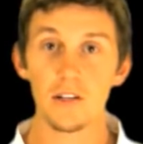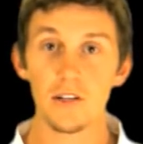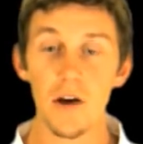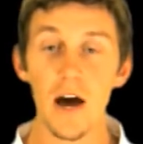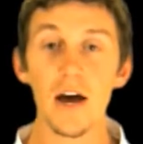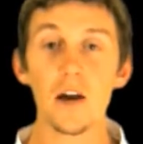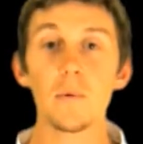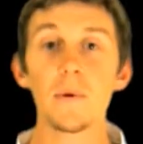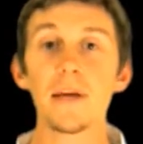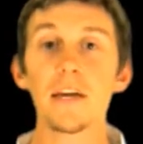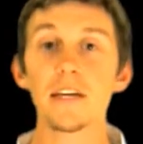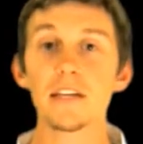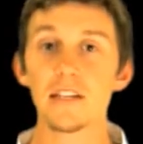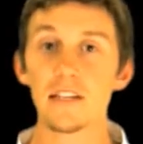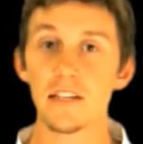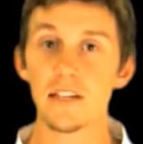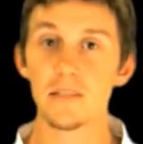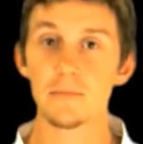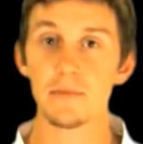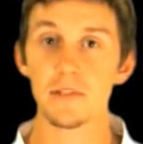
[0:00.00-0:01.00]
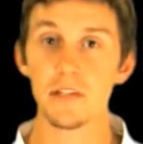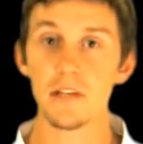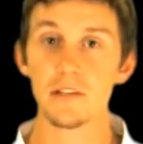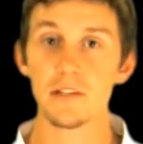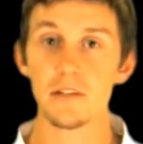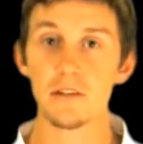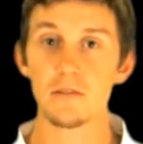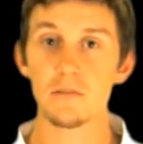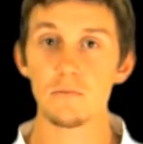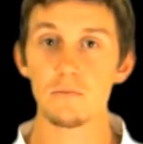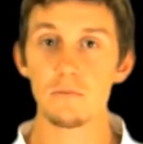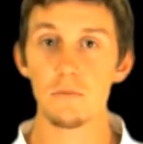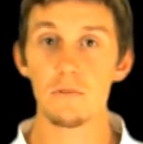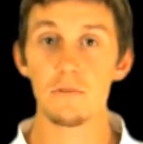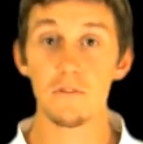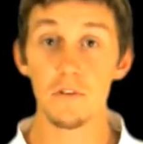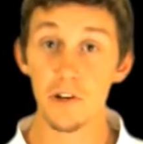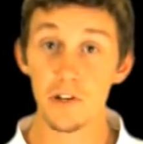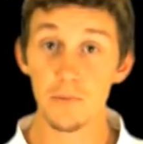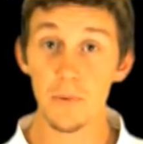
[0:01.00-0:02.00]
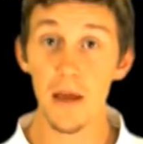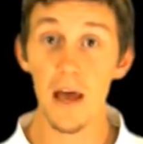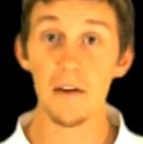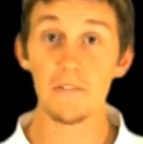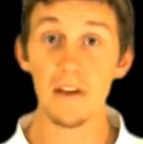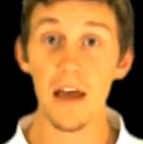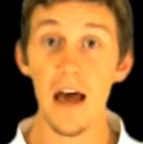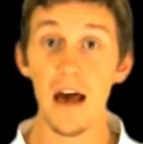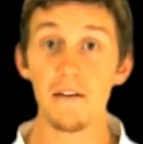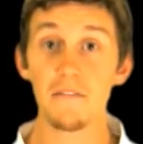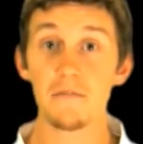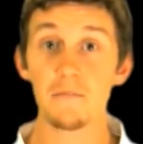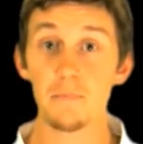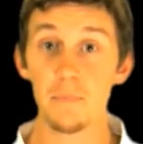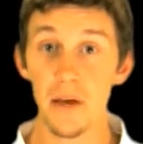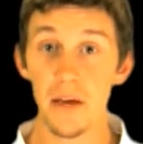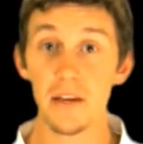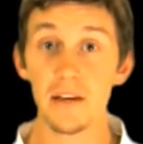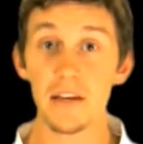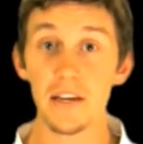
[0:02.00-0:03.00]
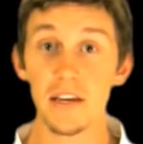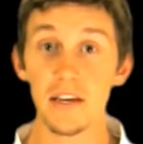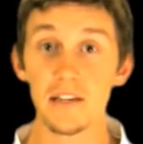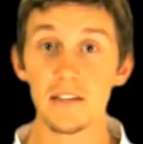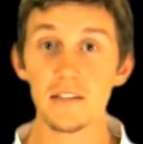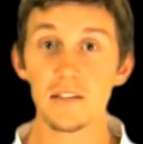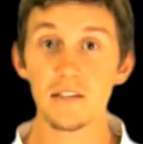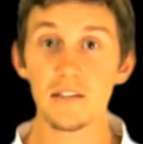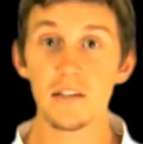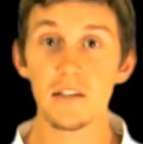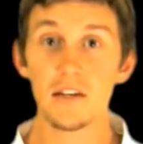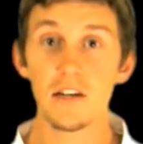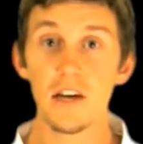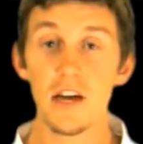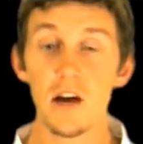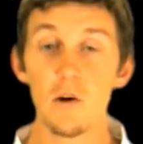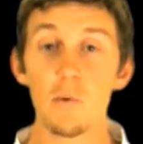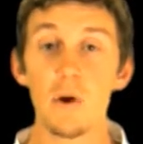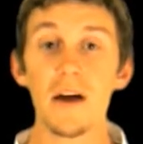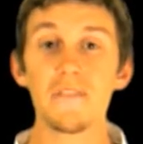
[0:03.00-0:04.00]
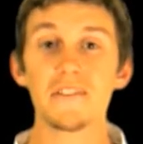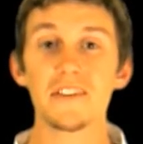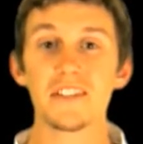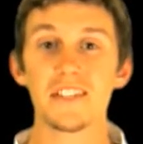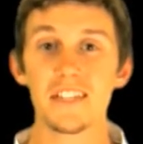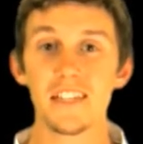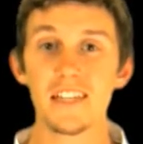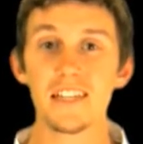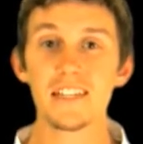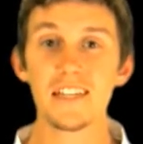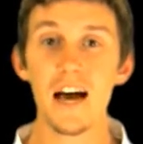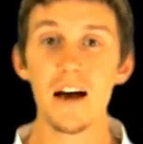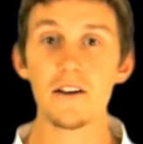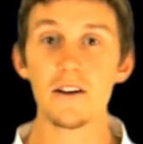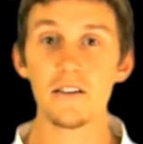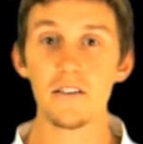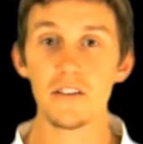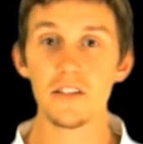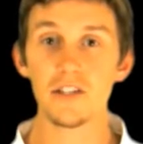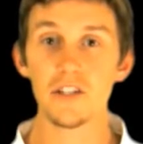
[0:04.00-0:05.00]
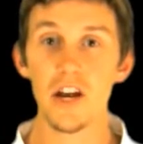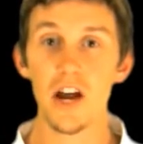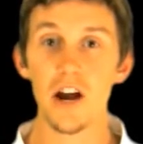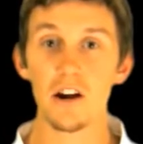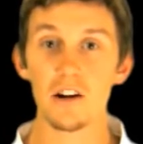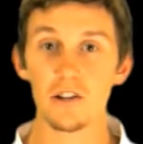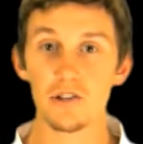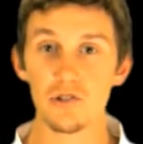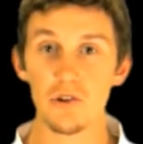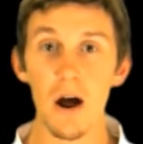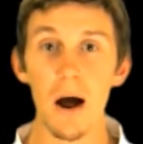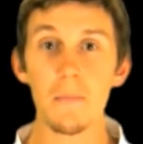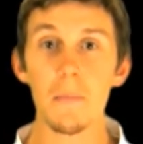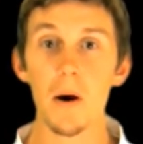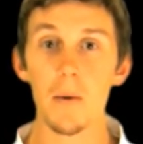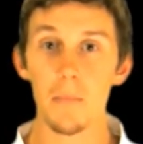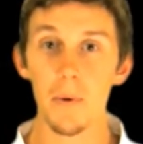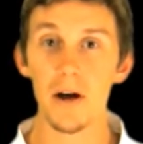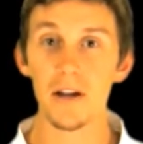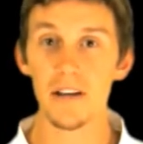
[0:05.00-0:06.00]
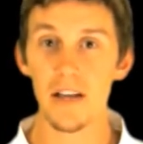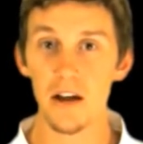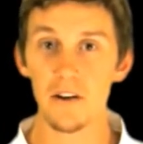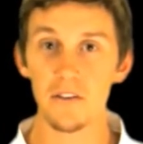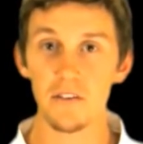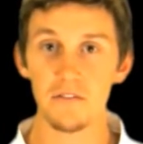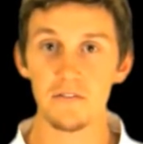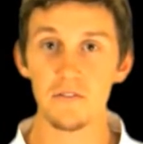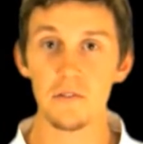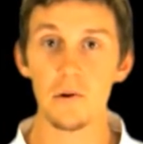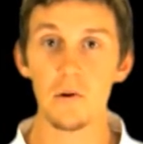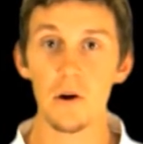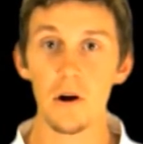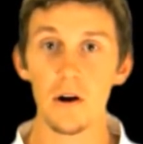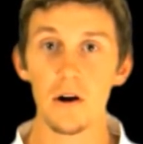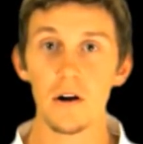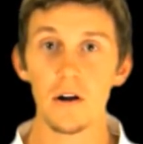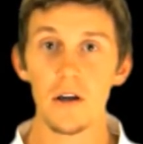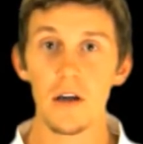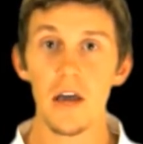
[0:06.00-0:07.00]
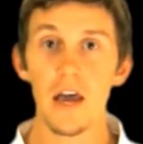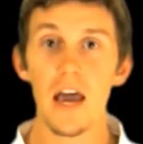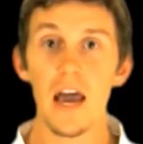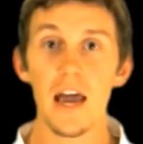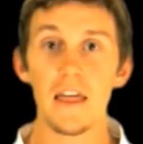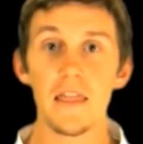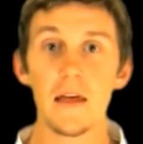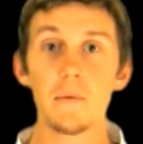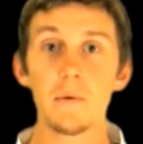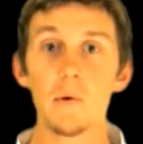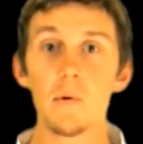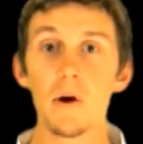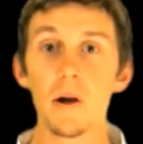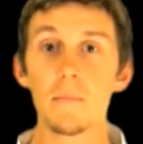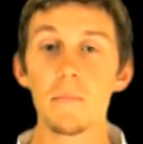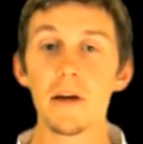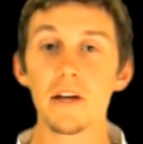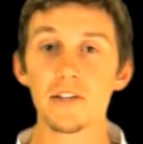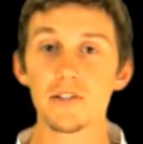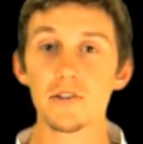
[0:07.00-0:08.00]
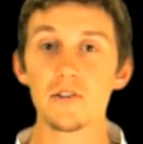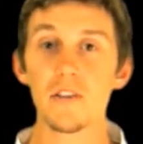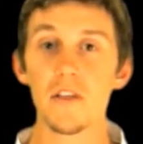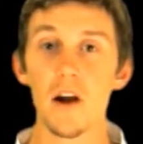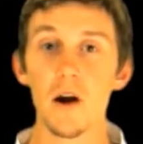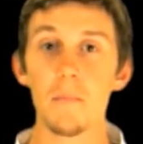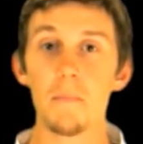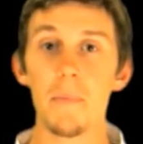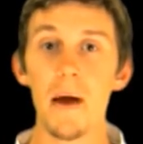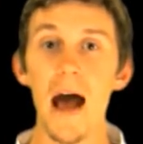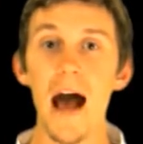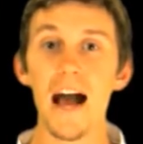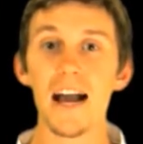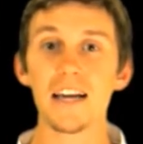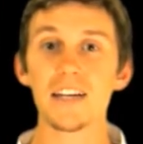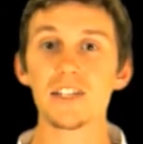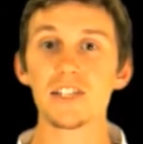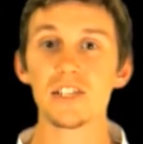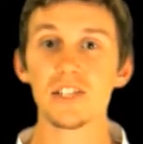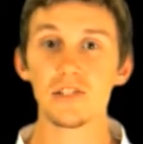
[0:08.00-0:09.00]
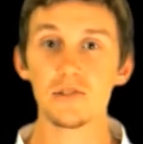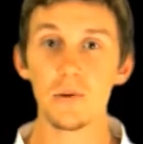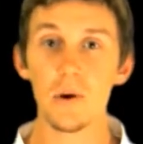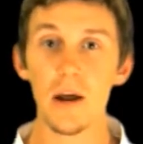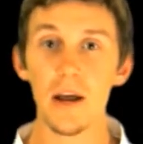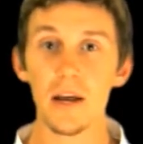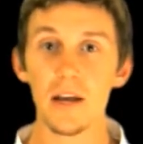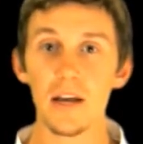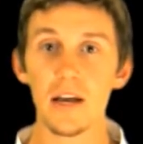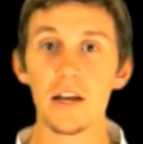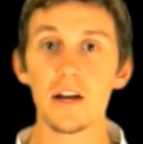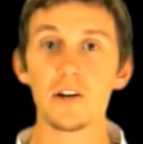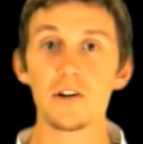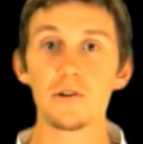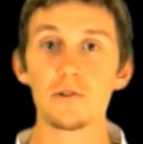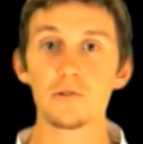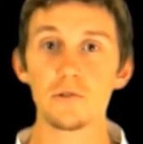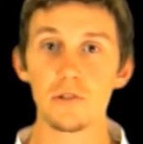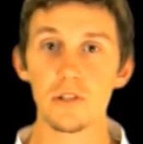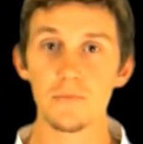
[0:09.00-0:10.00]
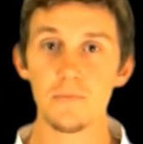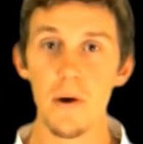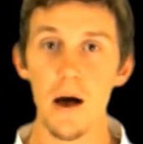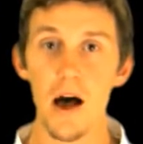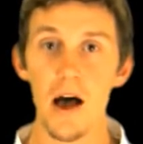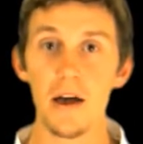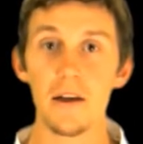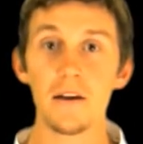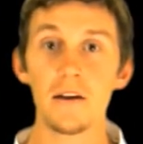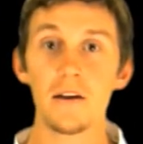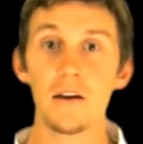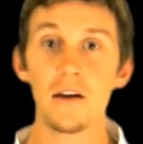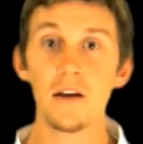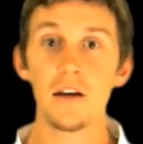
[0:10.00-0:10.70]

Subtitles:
So how do we get to this position? Well, first we have to have bent knees. We have to sit down in the chair and drop our butt down to the floor. And then we want to make sure that our back is straight in a neutral spine.